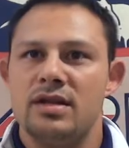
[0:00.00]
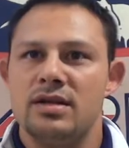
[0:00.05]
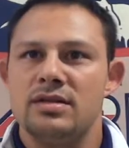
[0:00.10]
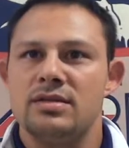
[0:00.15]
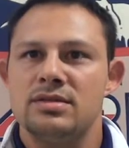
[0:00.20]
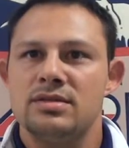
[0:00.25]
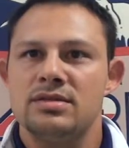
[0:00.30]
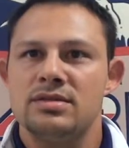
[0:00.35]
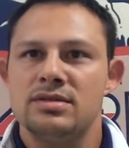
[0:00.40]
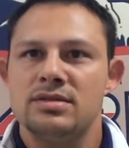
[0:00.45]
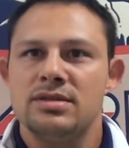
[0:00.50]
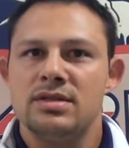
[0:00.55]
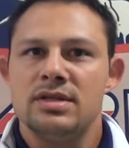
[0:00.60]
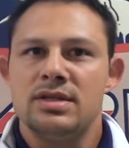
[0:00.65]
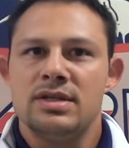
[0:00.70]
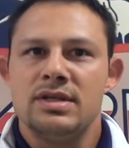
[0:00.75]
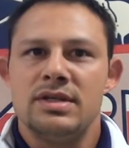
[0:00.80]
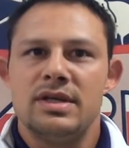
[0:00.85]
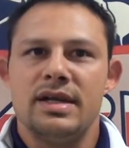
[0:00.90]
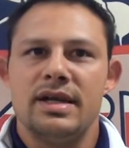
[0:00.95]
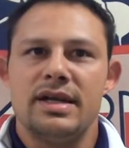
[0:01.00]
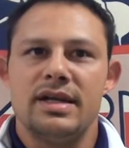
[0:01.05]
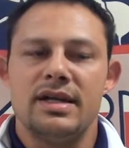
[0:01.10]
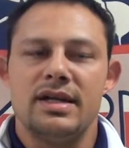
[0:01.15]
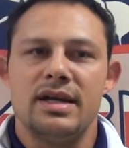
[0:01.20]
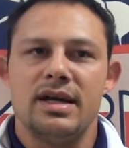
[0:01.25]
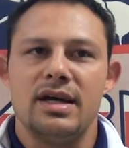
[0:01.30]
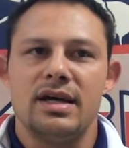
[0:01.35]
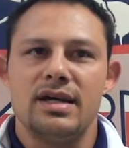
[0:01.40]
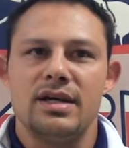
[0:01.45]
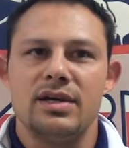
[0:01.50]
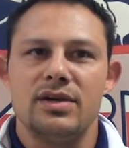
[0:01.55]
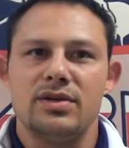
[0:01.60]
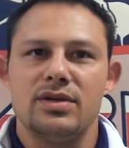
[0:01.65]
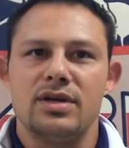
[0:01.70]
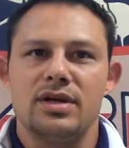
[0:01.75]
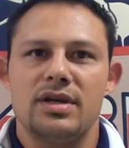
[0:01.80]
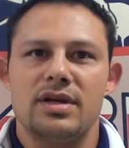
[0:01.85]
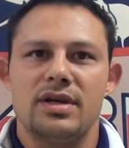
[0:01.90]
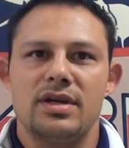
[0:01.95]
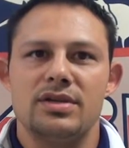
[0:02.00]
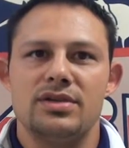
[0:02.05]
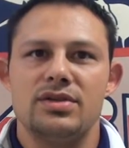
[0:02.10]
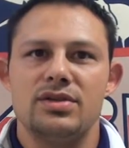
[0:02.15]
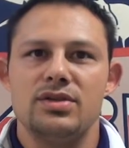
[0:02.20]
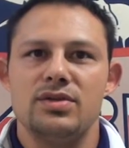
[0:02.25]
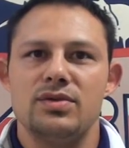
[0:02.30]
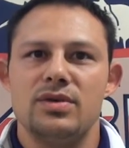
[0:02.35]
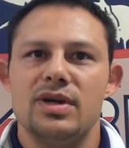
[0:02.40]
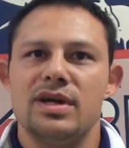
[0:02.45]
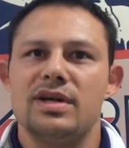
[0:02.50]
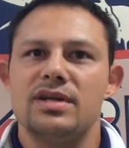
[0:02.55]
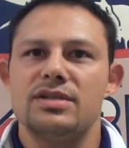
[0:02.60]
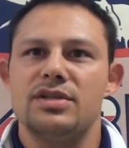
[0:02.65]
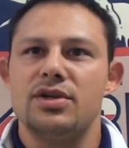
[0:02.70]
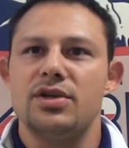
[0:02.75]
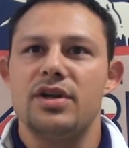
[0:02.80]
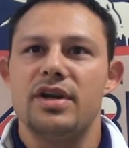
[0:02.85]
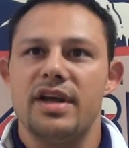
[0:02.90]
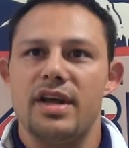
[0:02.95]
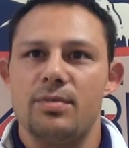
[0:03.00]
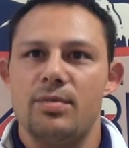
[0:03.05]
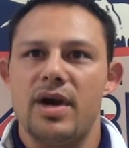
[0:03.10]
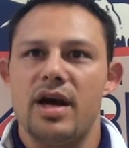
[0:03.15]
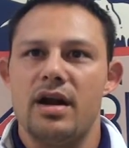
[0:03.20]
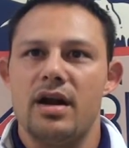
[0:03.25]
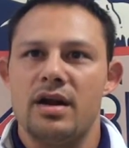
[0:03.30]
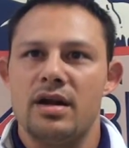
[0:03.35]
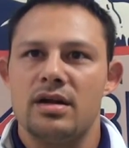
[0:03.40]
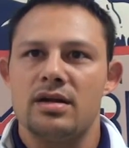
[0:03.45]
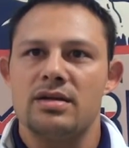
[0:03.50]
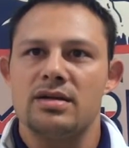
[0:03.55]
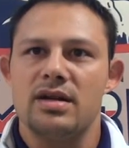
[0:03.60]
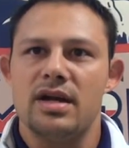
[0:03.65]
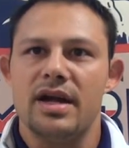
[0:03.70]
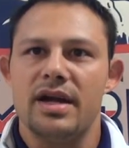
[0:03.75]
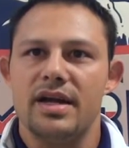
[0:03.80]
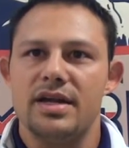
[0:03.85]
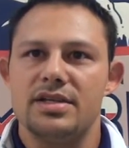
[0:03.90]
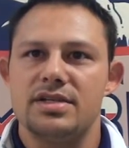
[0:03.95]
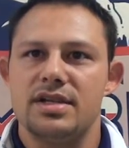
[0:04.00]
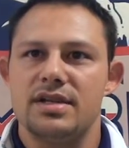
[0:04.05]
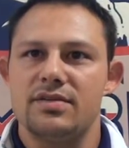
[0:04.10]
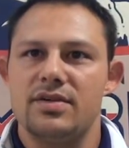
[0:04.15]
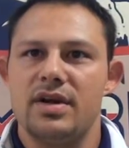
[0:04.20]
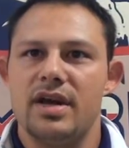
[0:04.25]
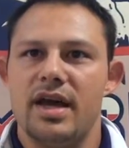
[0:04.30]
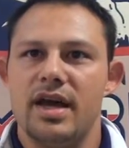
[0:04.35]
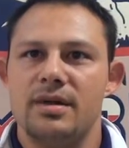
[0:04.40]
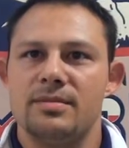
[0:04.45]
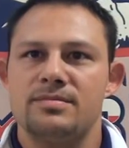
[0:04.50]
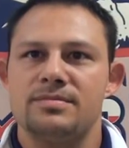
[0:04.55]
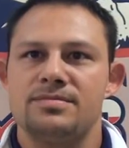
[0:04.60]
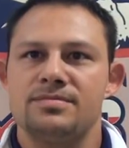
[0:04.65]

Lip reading: and, you know, looking to continue to get better each and every day.